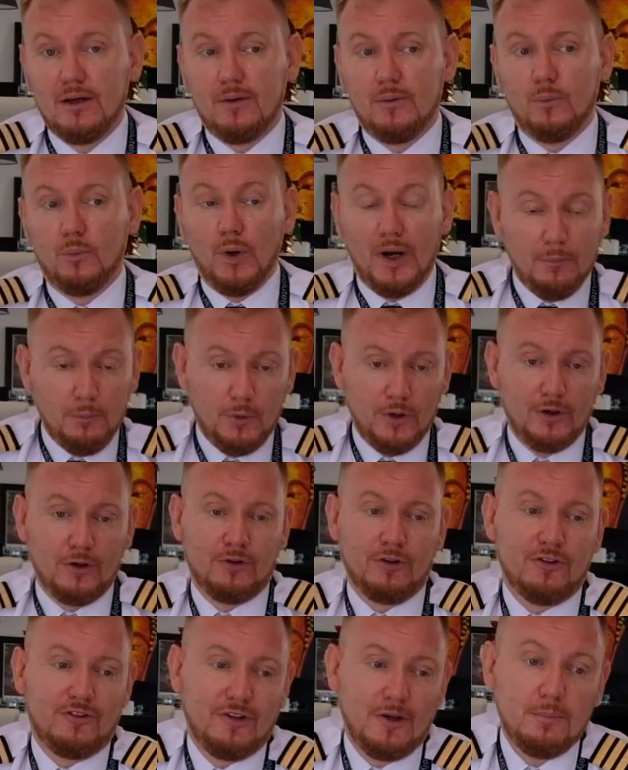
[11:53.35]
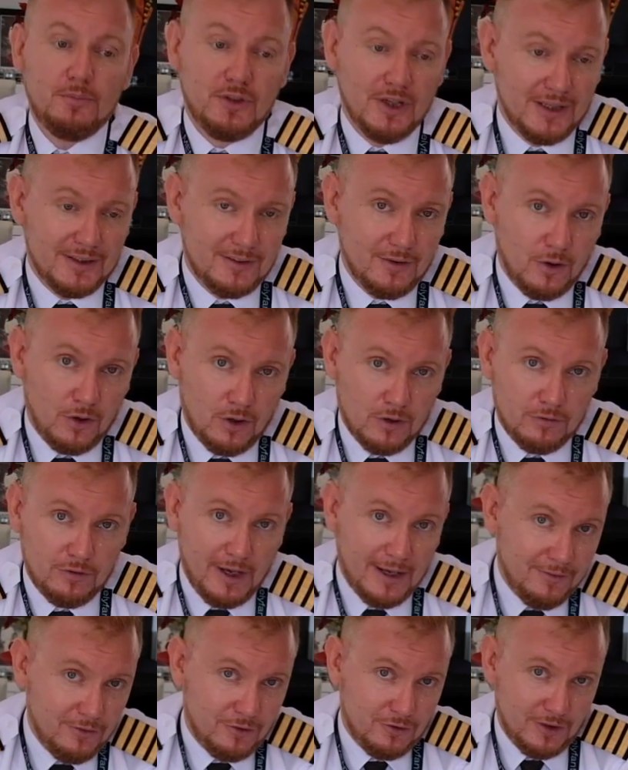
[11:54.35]
When we're on the subject of
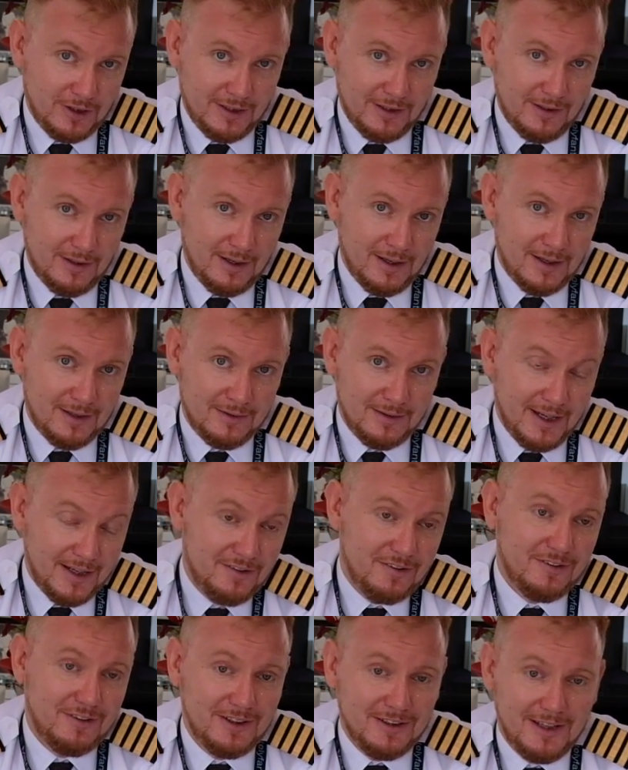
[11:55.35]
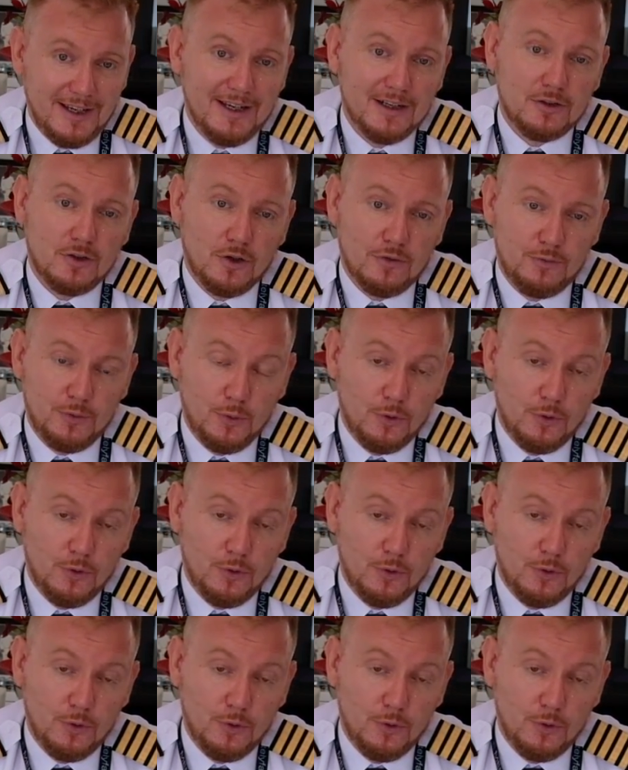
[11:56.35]
entering and exiting the aircraft,